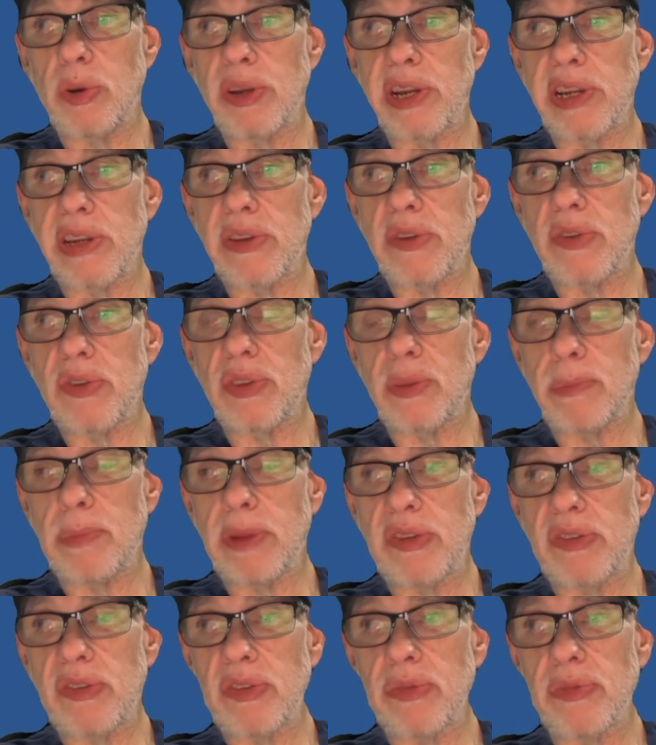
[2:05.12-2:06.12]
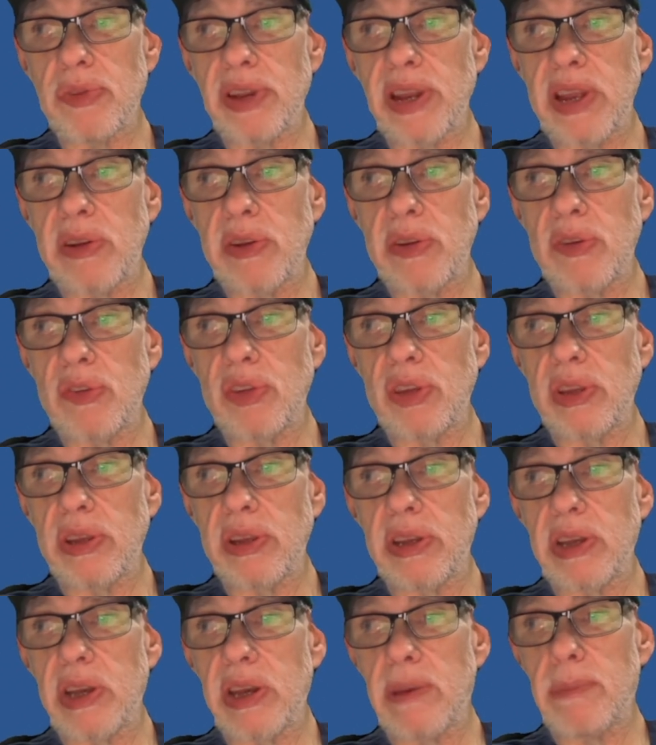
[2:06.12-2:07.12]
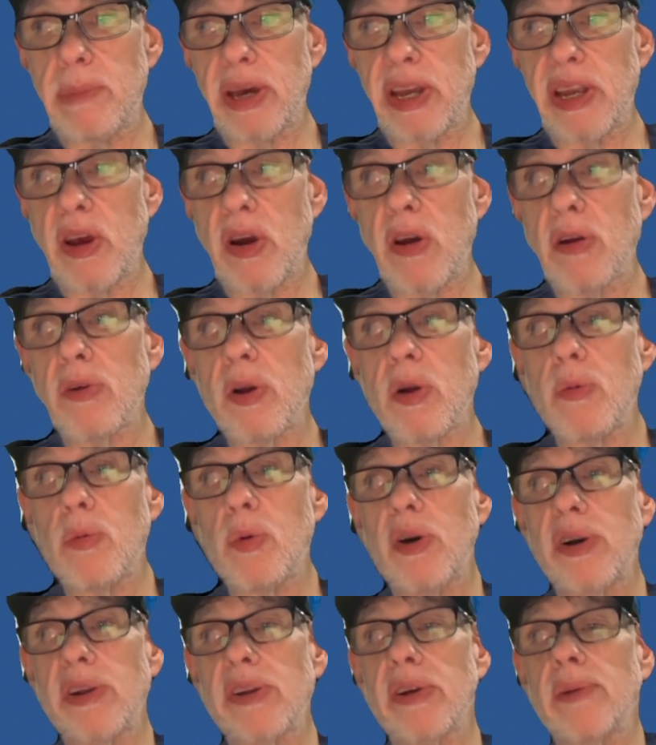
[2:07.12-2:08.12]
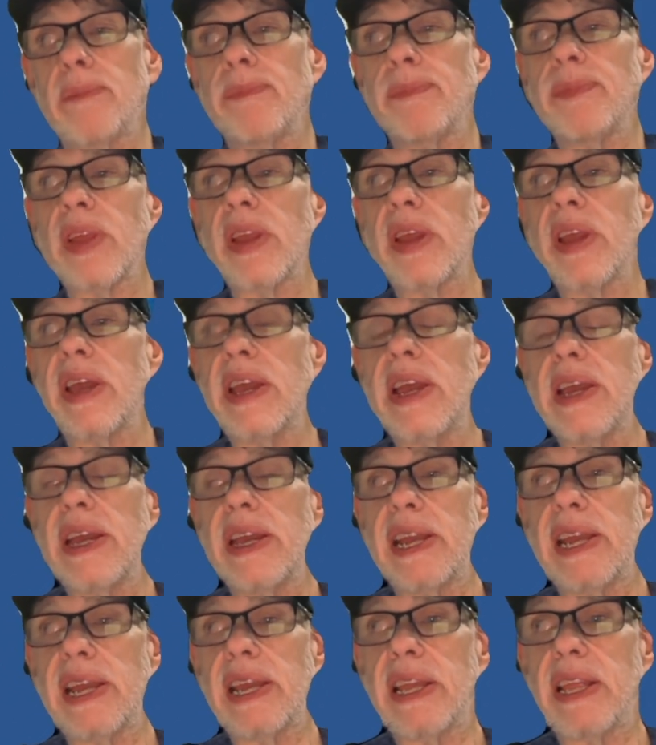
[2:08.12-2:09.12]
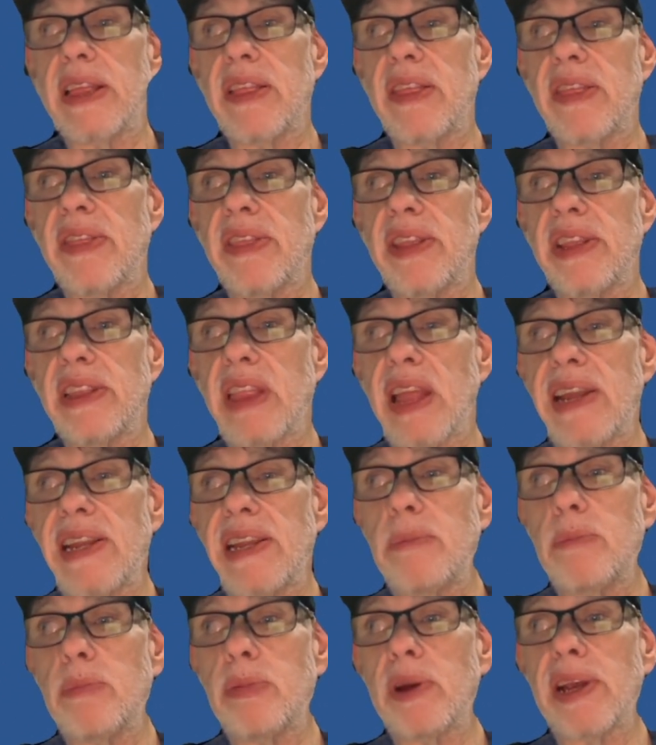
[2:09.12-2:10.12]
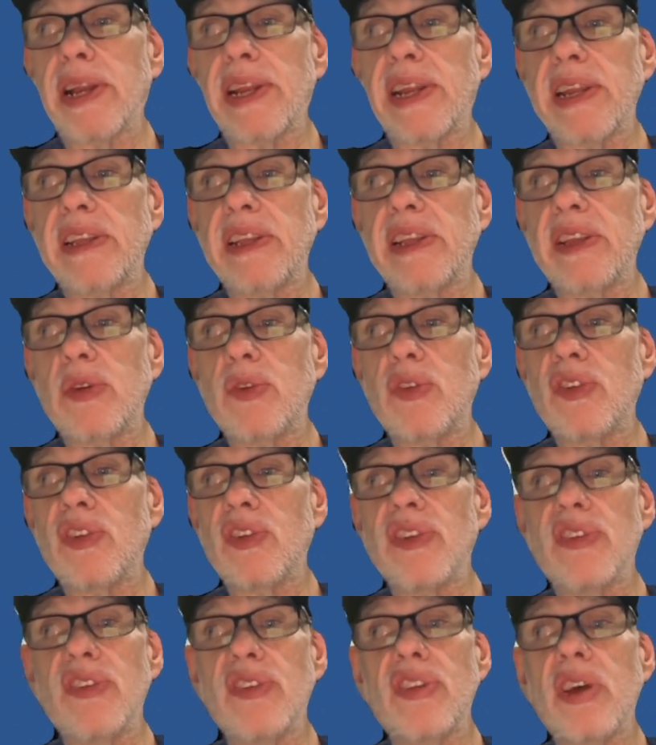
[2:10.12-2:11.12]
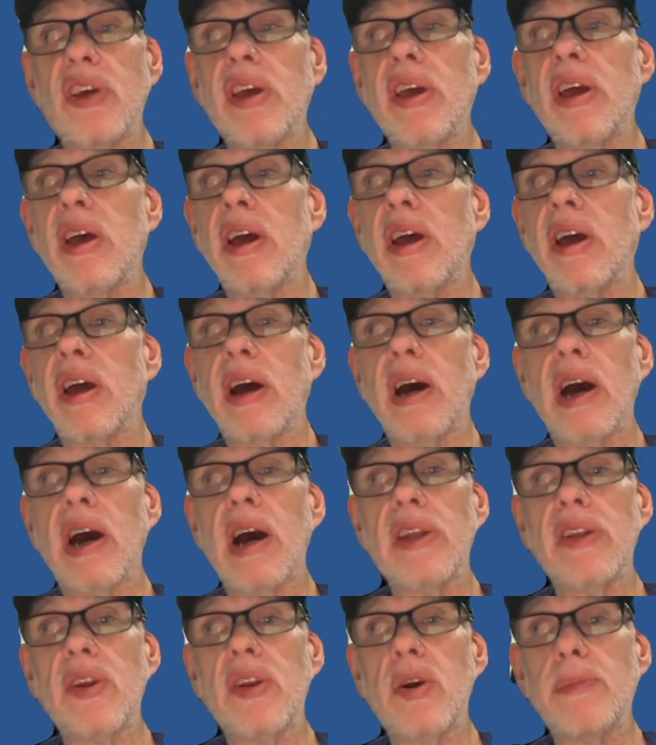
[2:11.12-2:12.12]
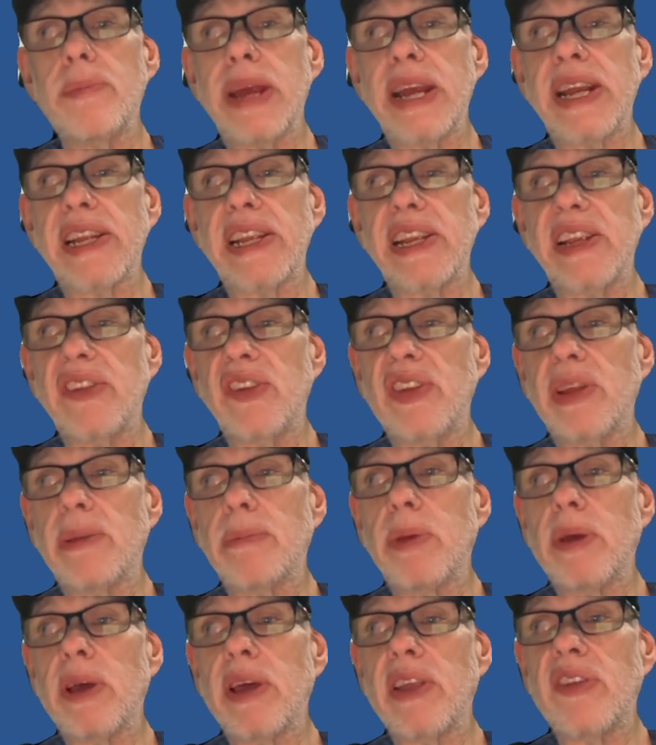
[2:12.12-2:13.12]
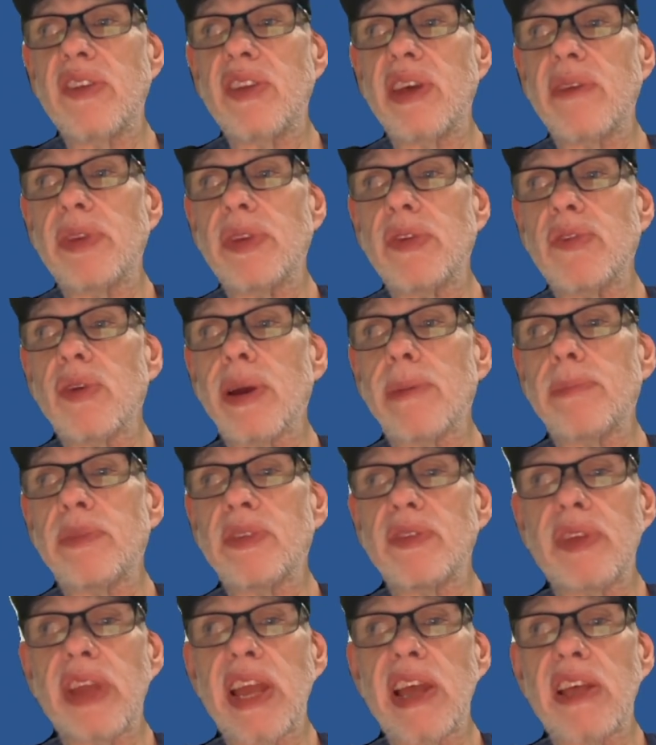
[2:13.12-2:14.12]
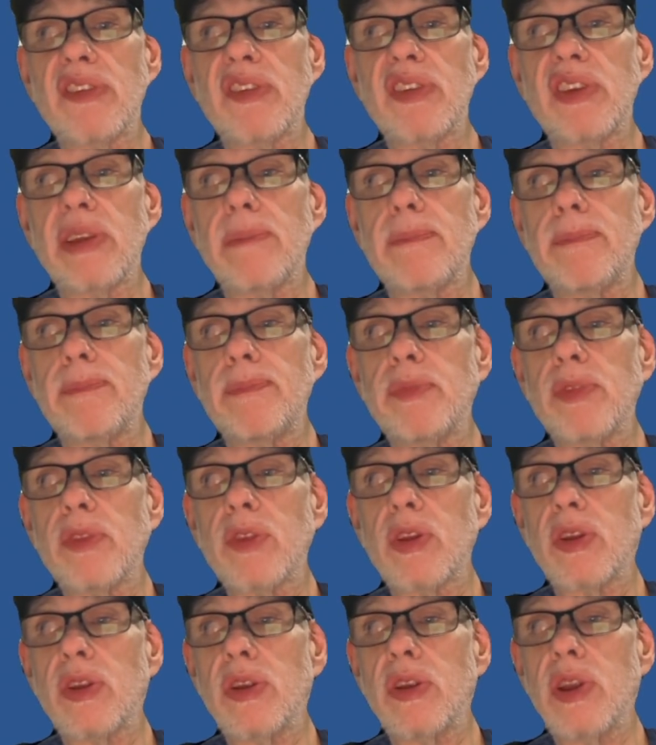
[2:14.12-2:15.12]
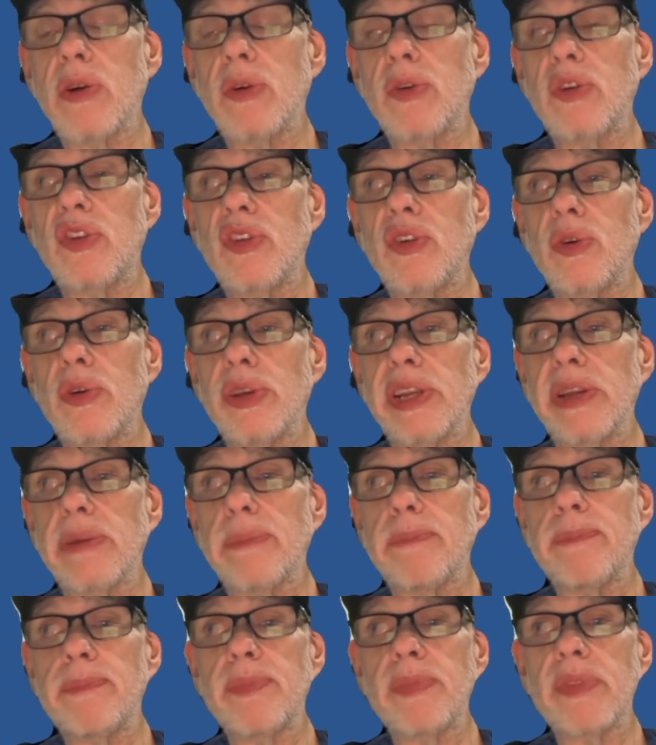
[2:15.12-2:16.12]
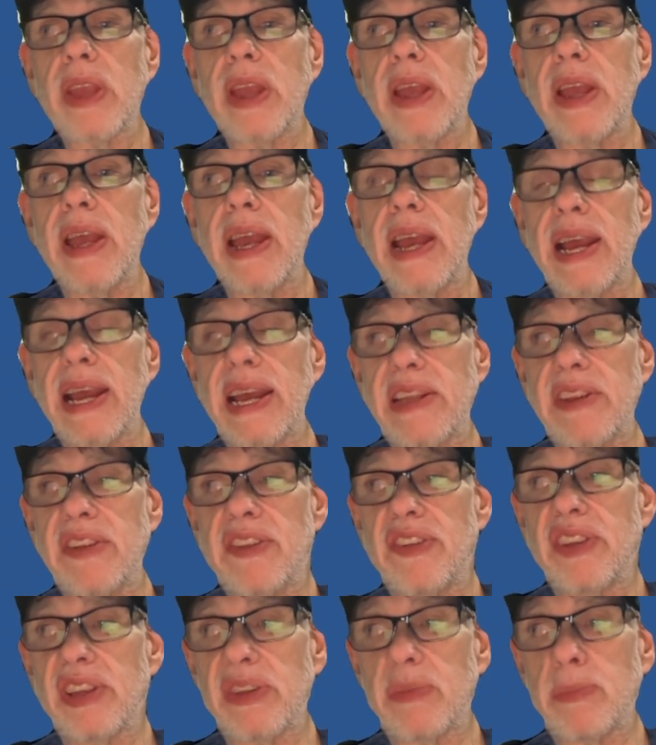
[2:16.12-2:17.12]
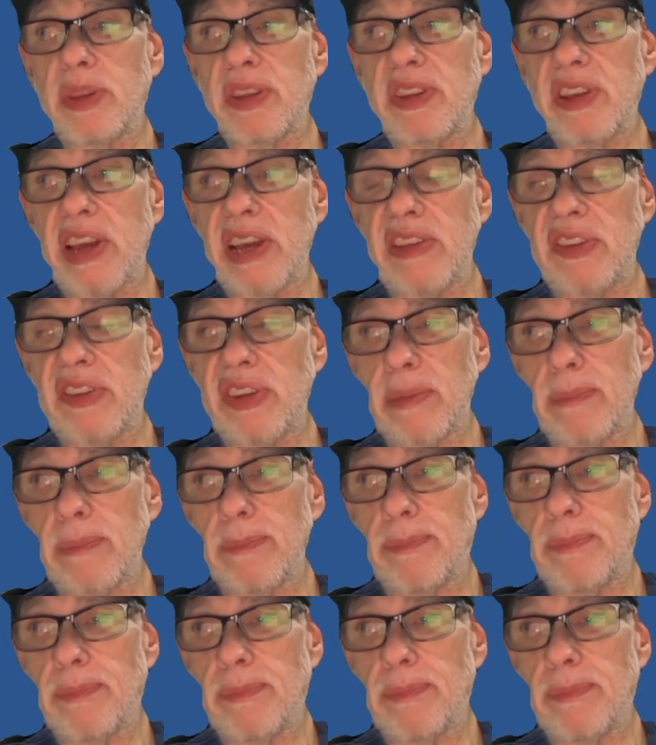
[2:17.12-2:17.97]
I use to measure for now using my RO water. The light and bright uses no magnesium, 7 drops of calcium, no sodium, and 6 potassium.